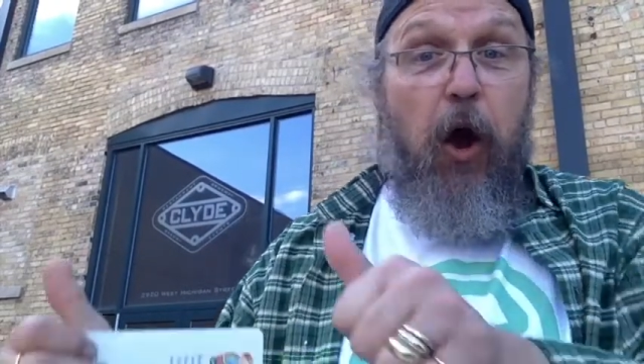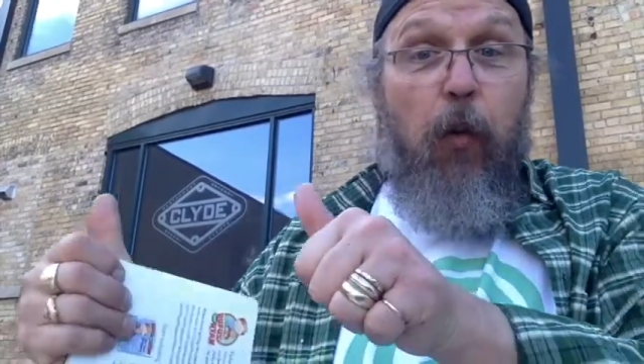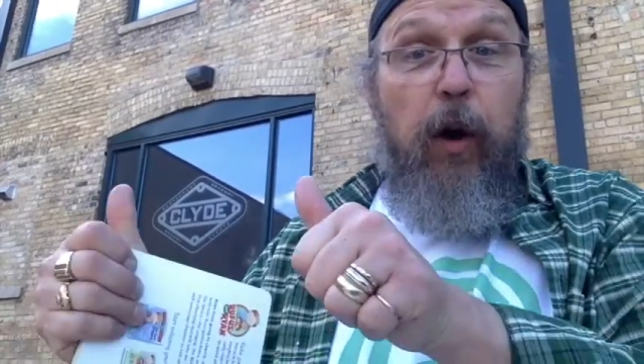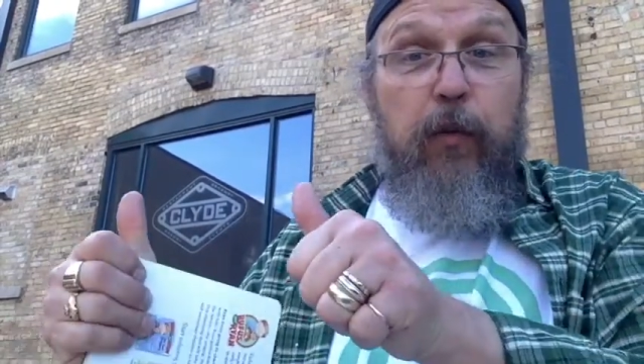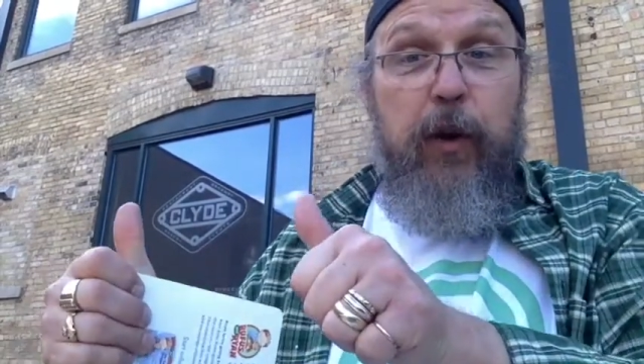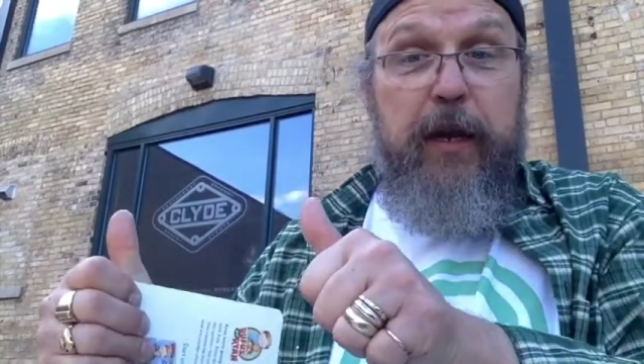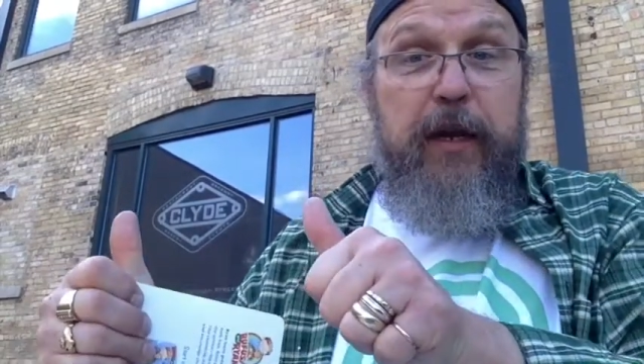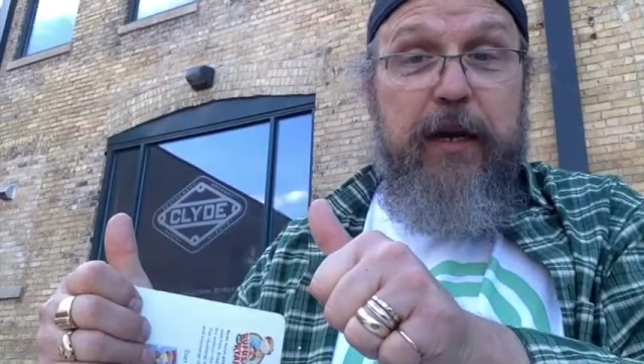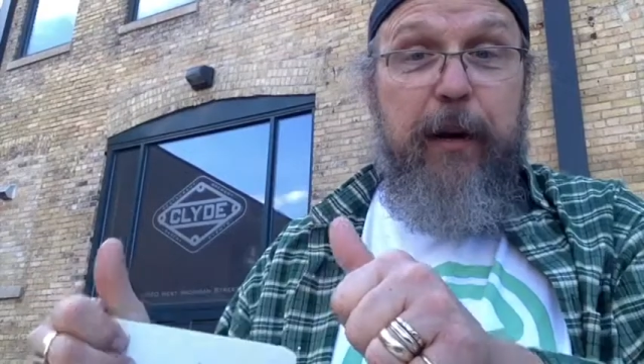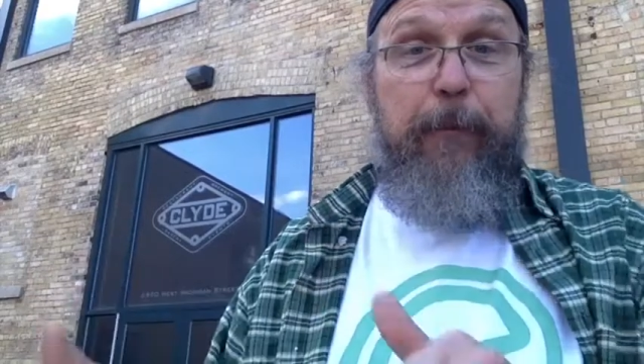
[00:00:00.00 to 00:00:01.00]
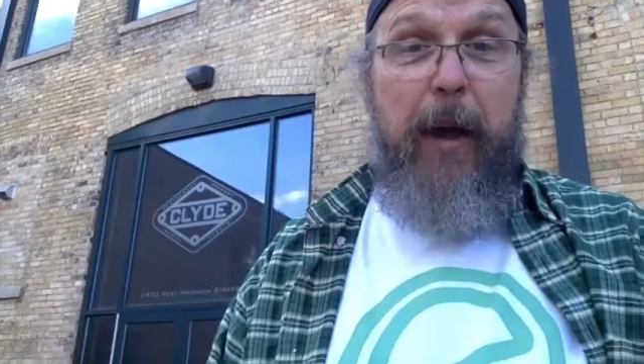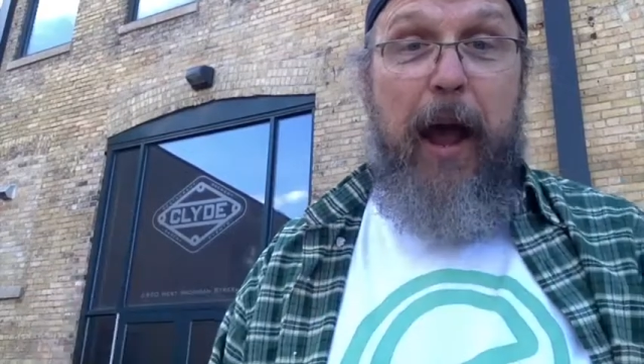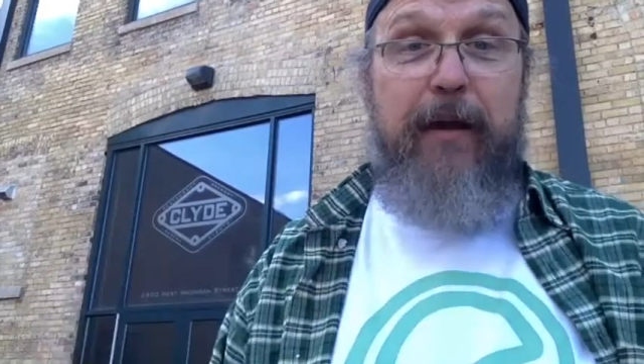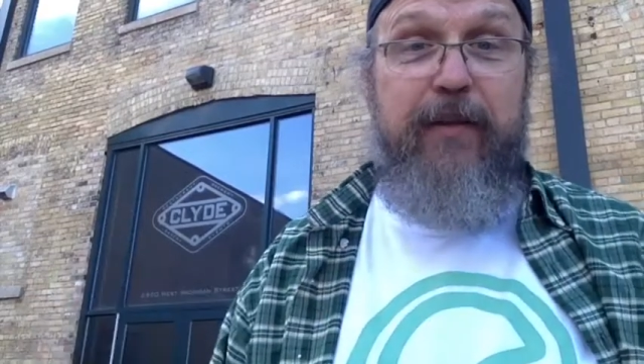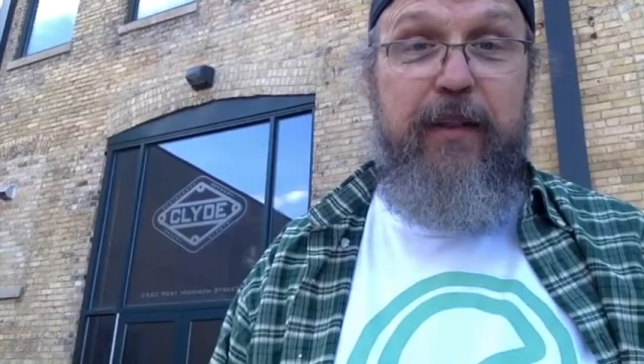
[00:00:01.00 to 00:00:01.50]
when we can come
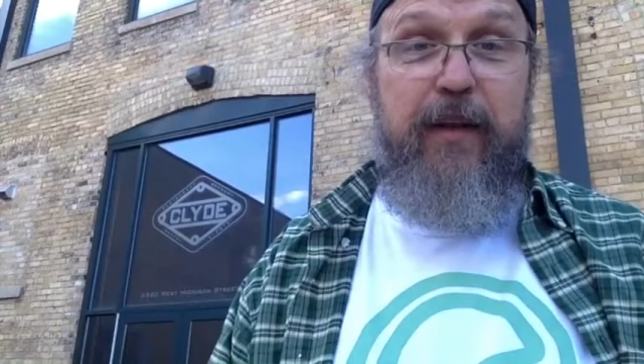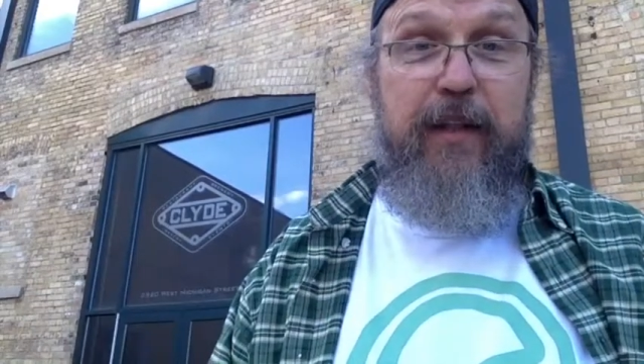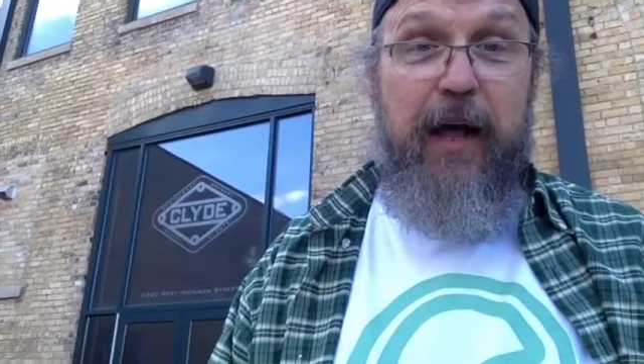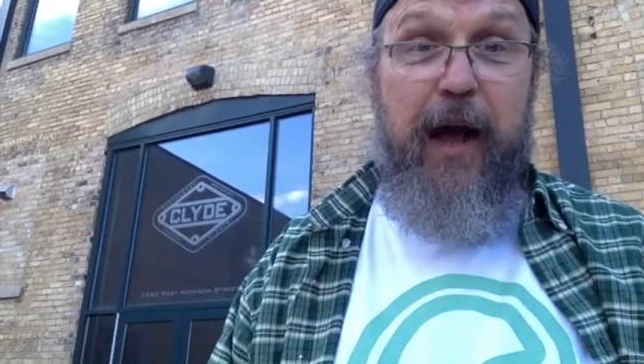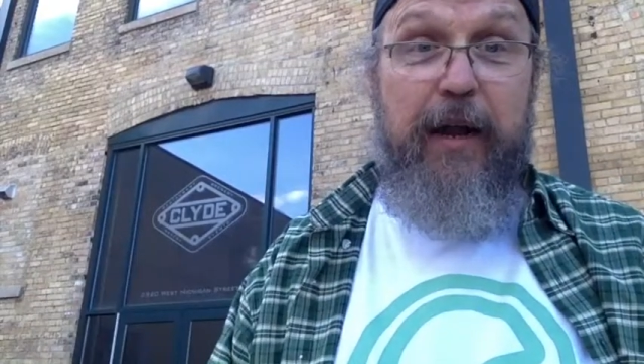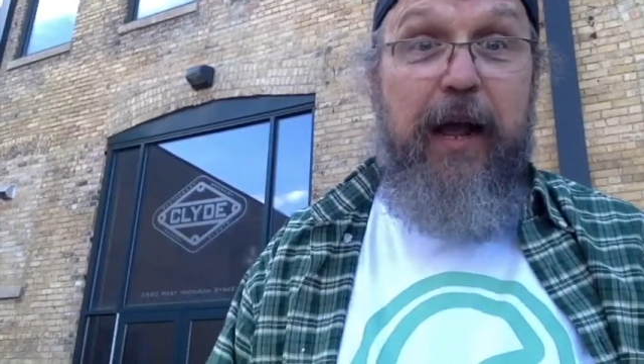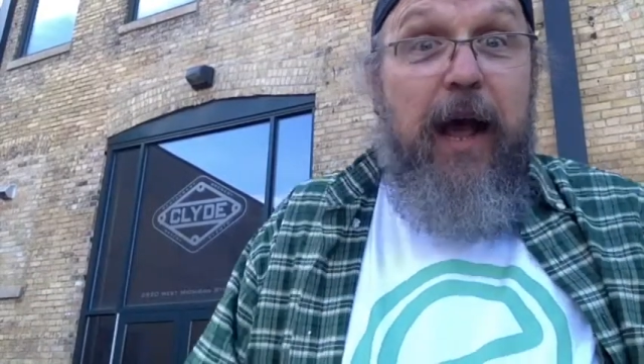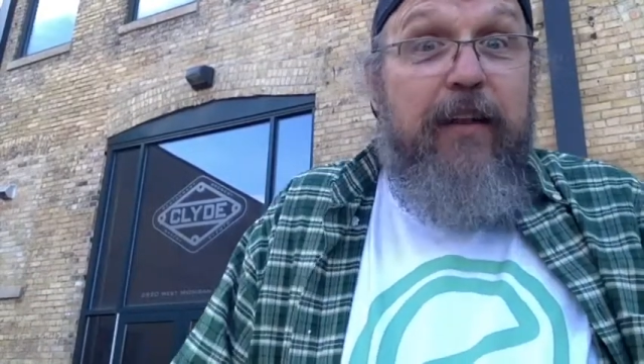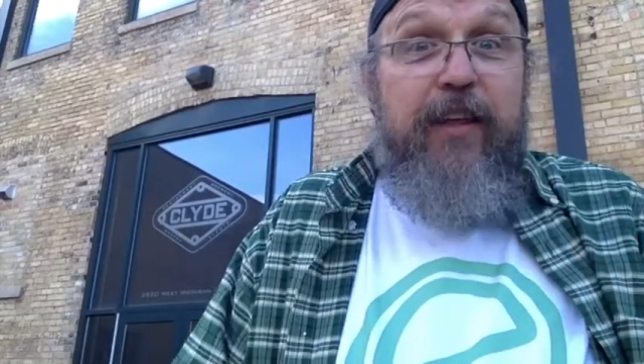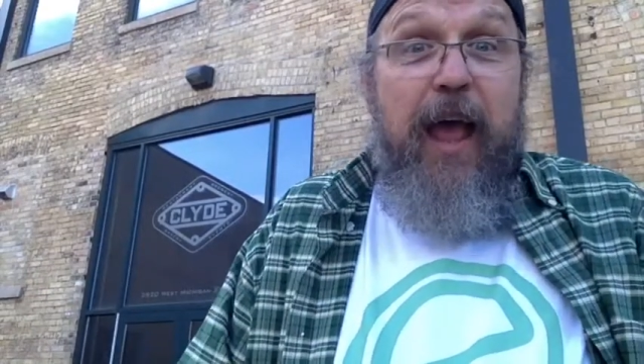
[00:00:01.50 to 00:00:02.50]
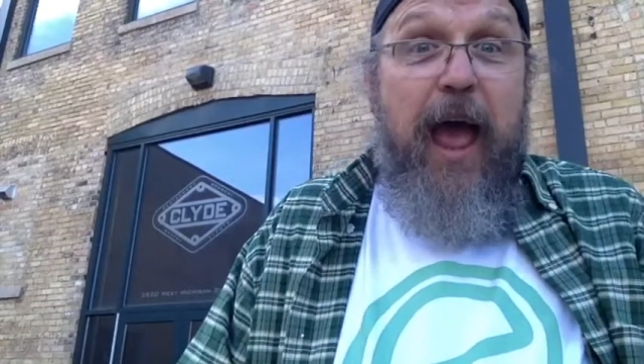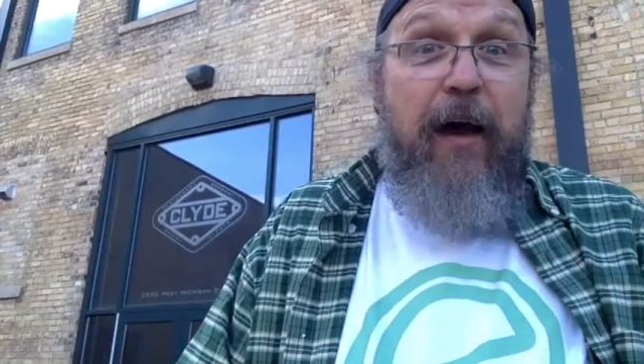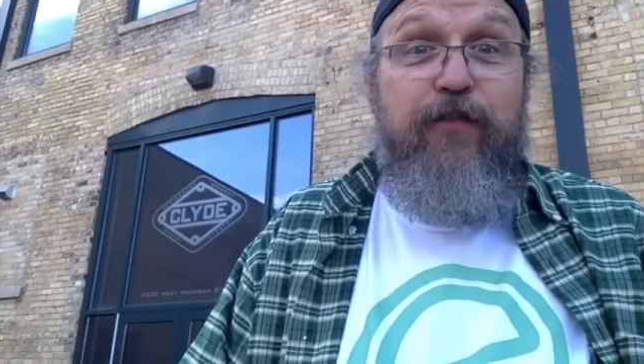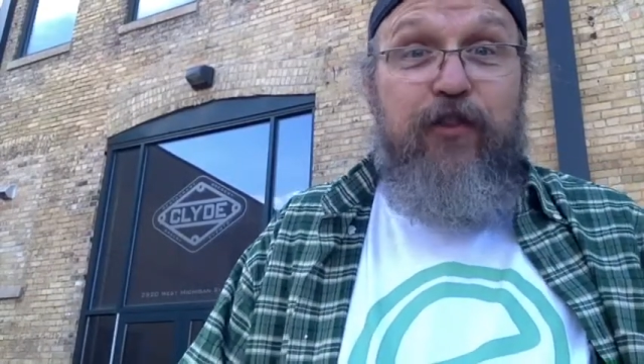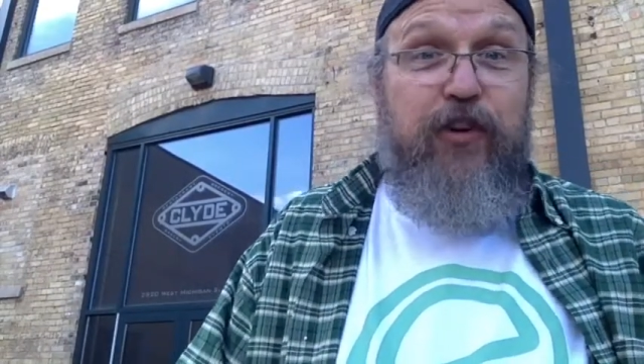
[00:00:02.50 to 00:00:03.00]
back to the Clyde to
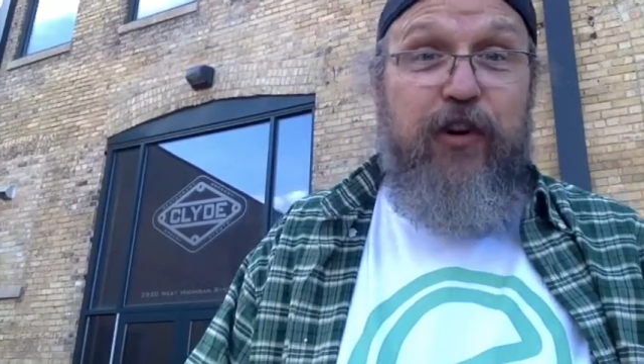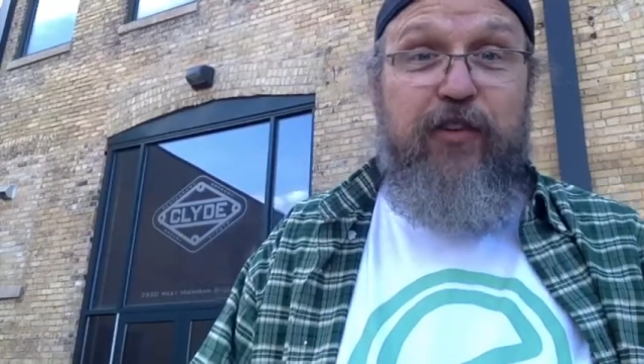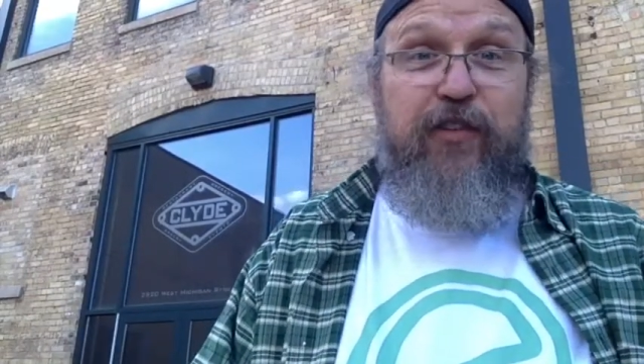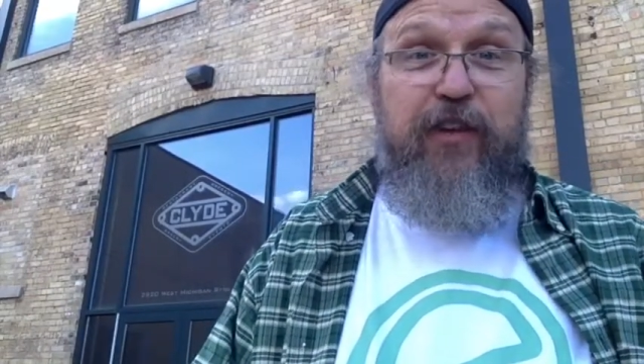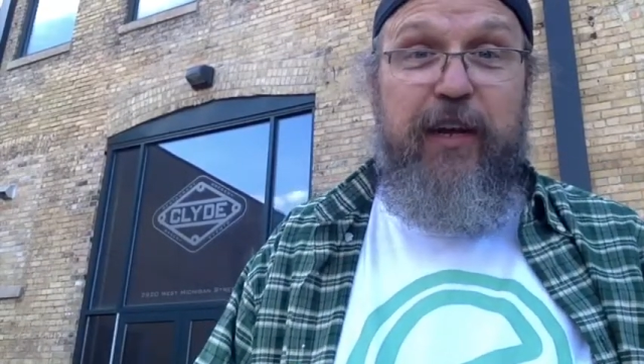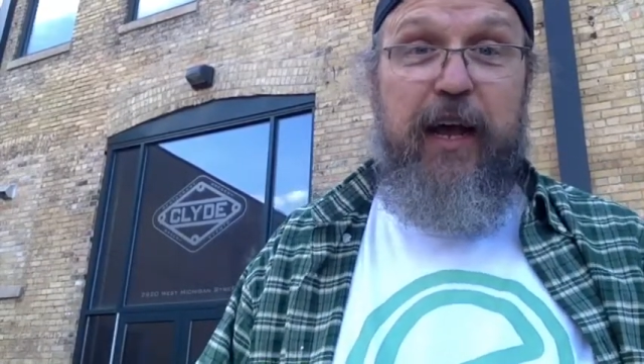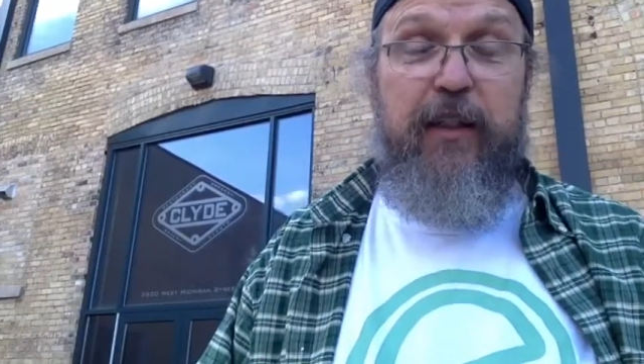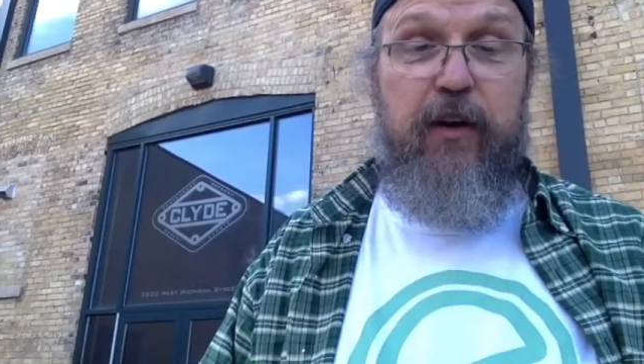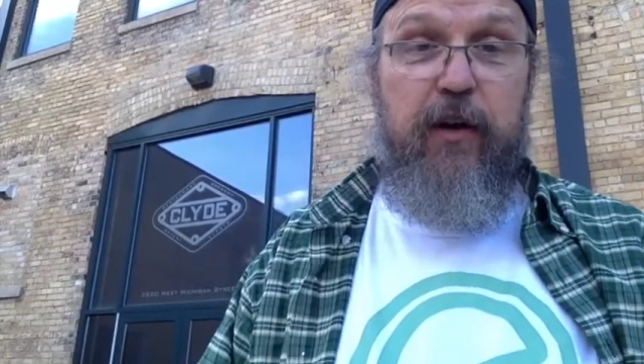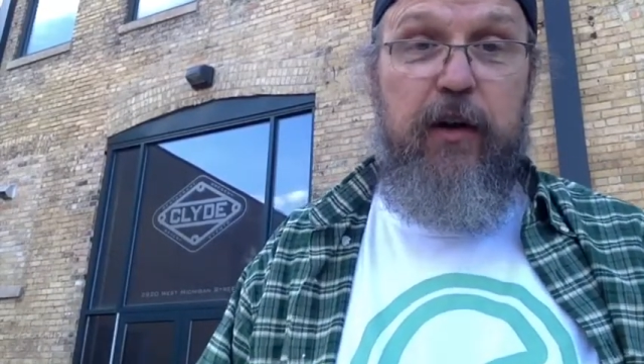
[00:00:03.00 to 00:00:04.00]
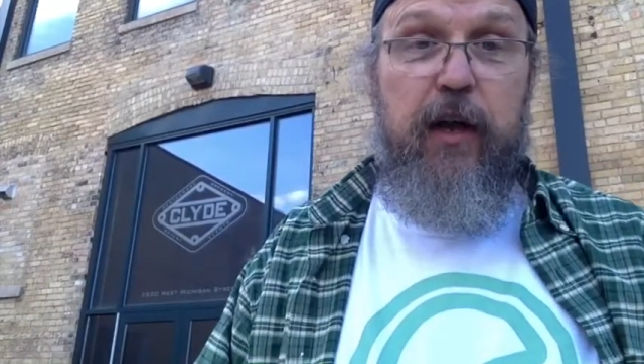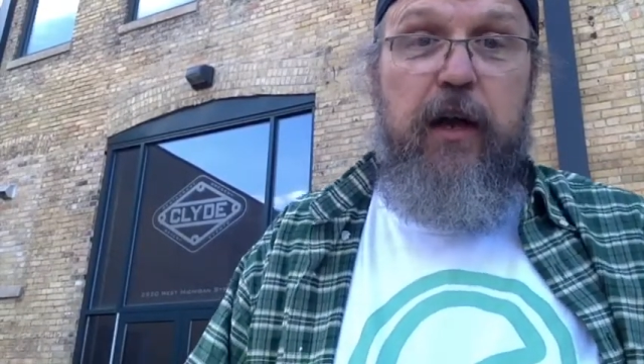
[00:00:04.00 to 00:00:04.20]
have church together.